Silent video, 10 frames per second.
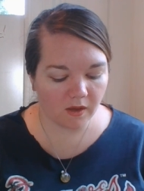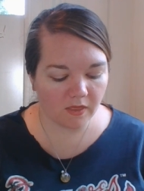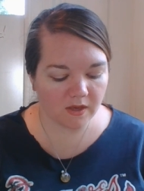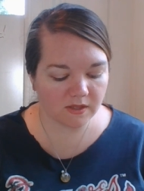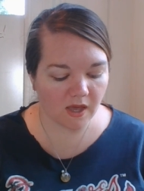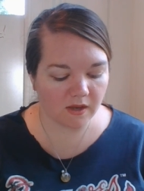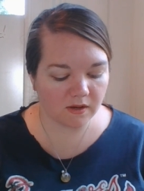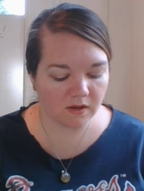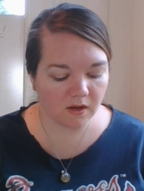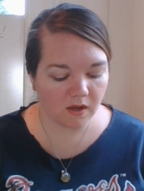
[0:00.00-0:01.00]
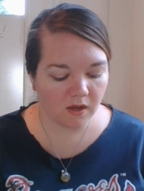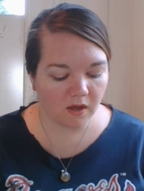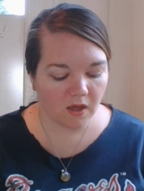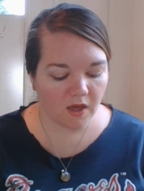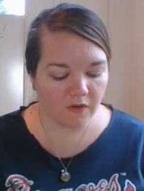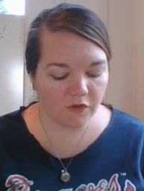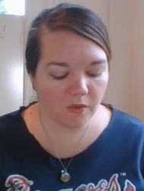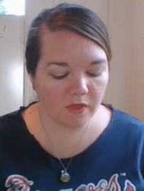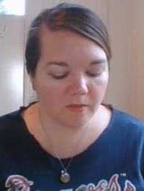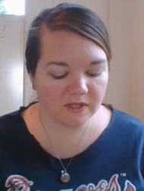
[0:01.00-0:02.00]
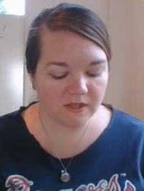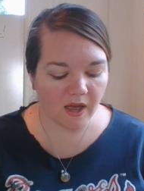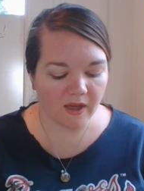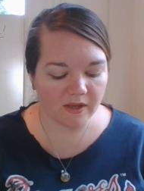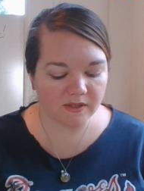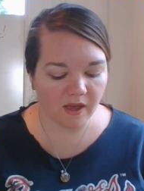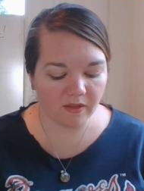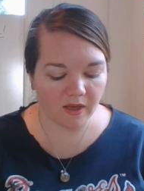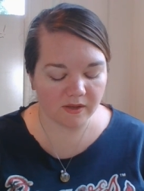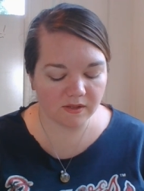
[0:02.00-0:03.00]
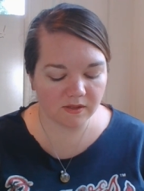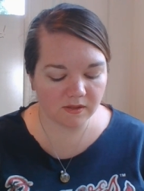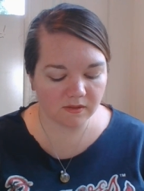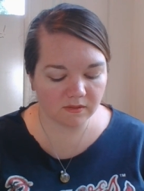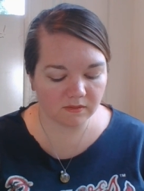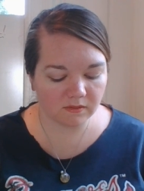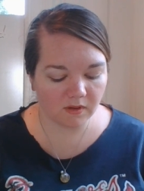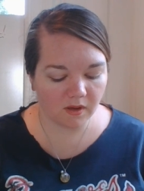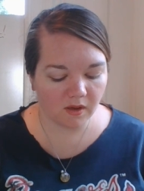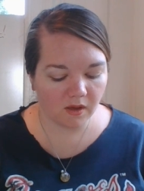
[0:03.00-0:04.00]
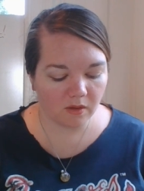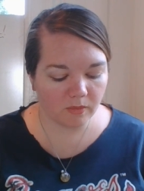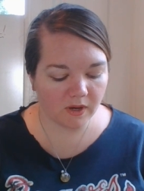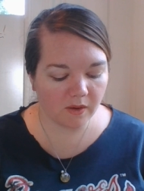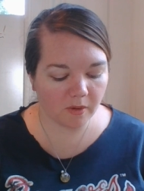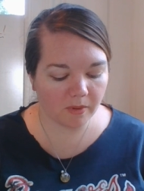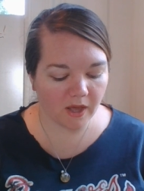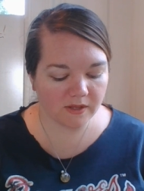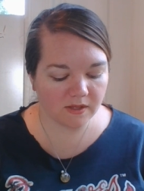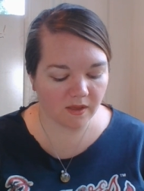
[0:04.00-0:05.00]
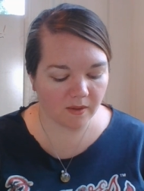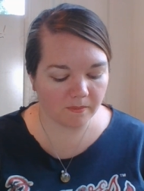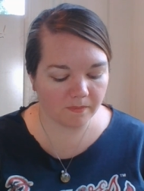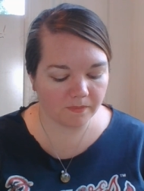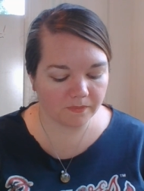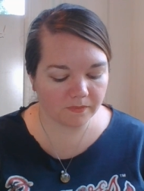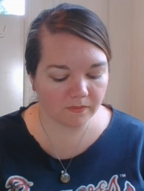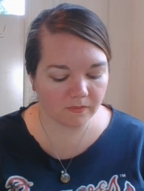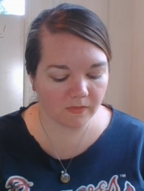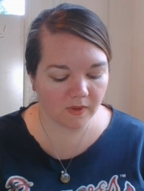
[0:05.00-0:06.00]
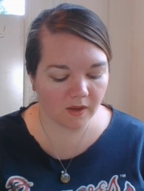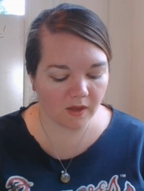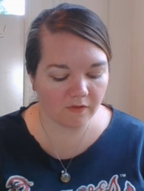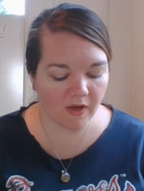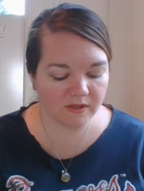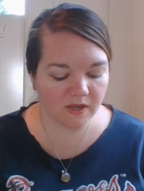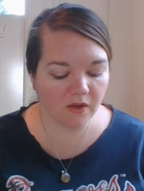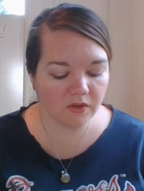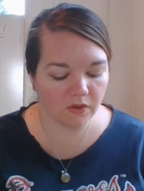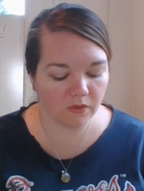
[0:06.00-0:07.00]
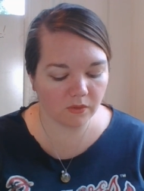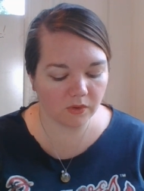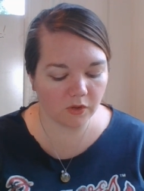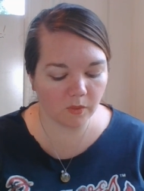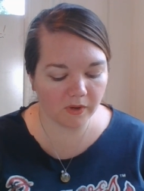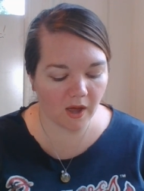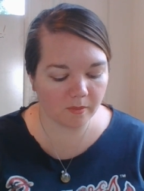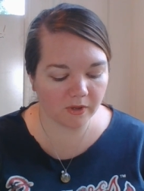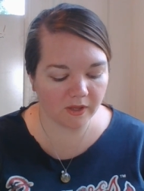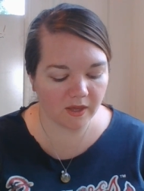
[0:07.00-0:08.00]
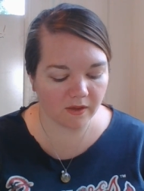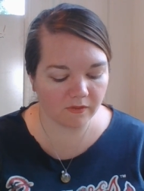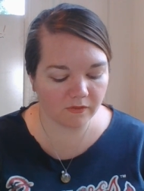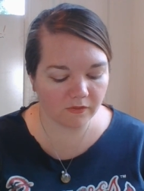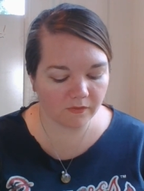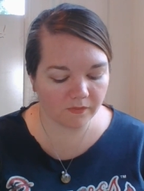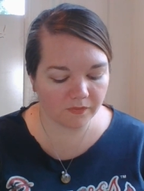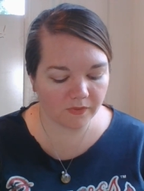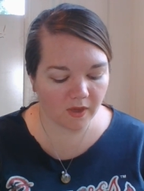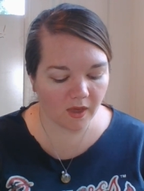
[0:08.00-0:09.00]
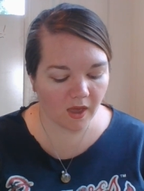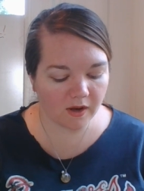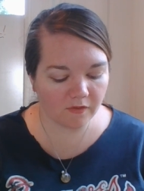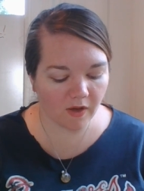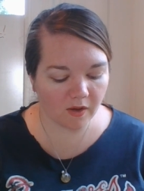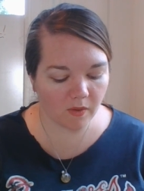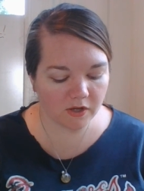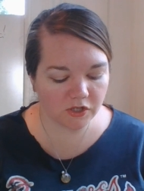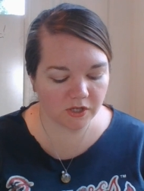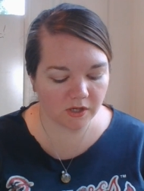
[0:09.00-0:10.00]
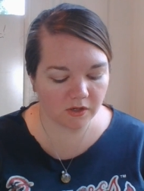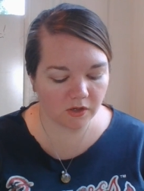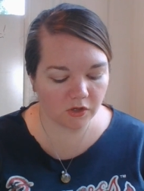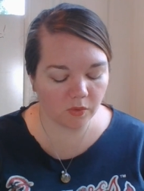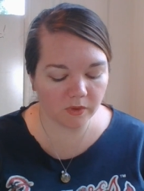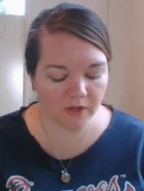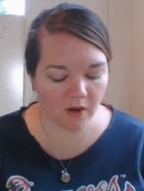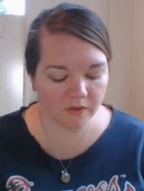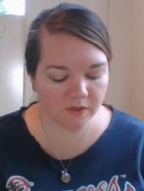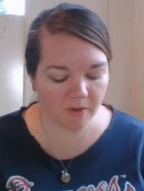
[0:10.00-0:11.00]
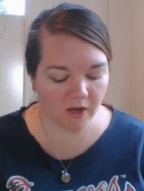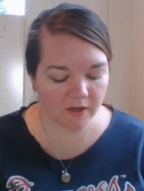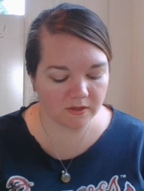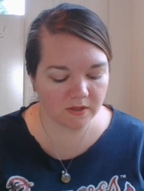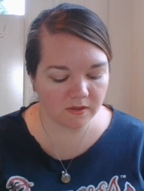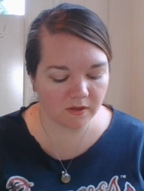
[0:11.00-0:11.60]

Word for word: They said, If you are the Messiah, tell us. But he replied to them, If I tell you, you will not believe, and if I question, you will not respond.